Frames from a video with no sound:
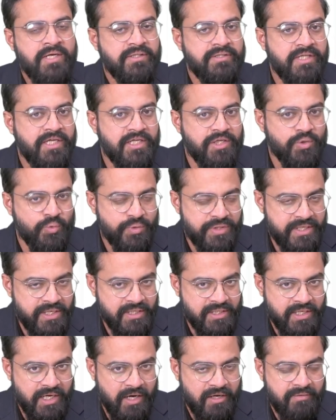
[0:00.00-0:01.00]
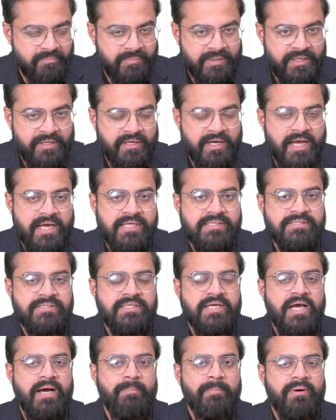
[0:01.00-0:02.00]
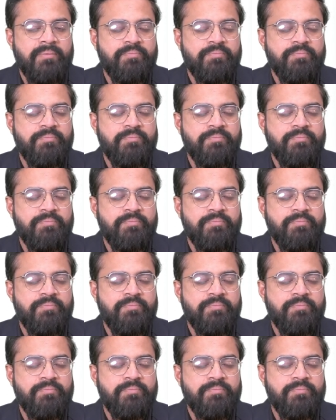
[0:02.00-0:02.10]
the union government has come